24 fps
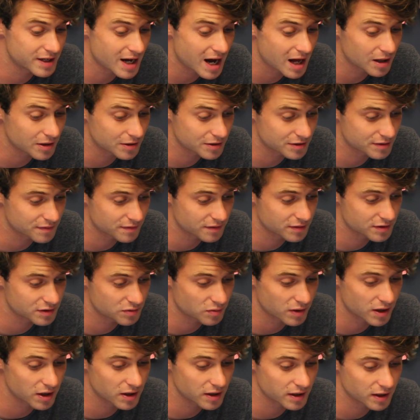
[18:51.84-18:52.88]
$500 for
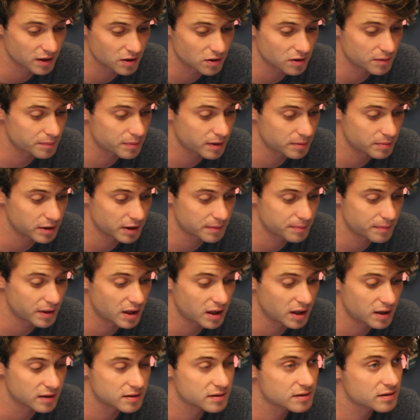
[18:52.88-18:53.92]
swearing on a public
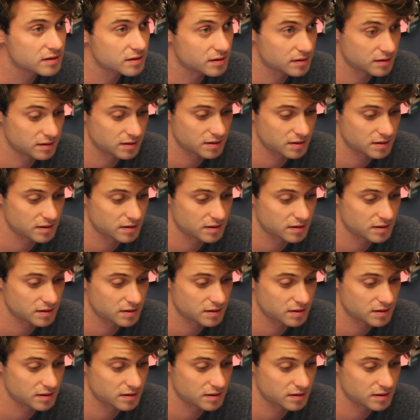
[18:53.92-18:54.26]
bus.